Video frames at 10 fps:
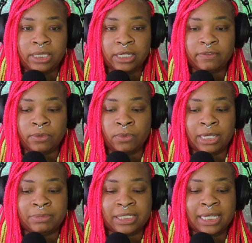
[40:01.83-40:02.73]
of the
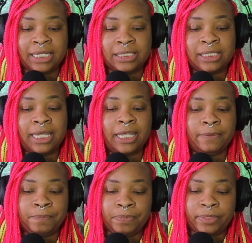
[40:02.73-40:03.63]
websites that
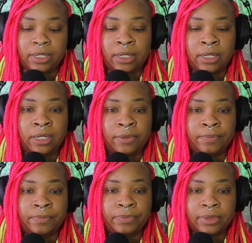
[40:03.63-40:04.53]
um